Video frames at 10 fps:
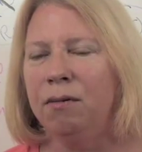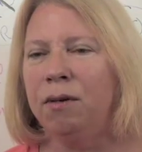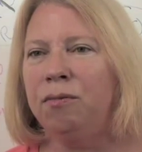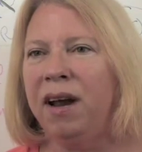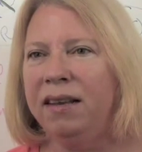
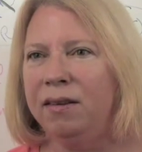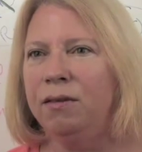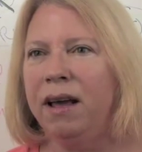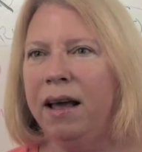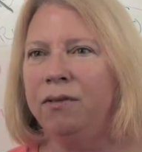what rights
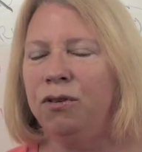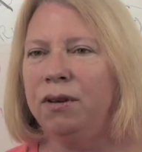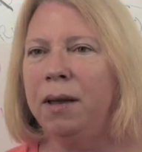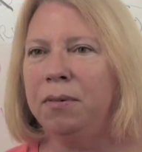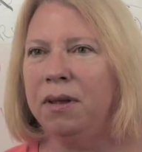you have to
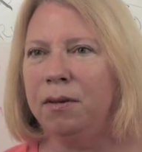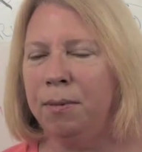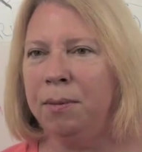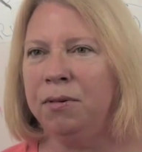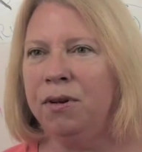enable other
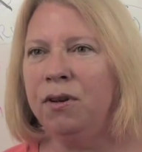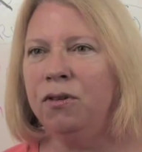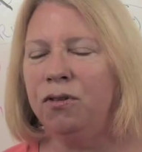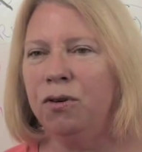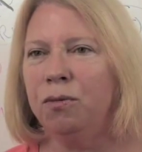people to
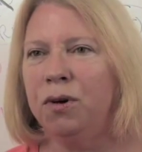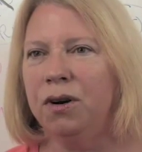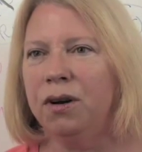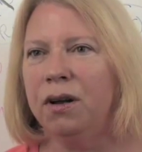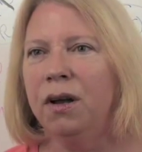use your
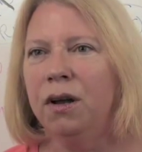work,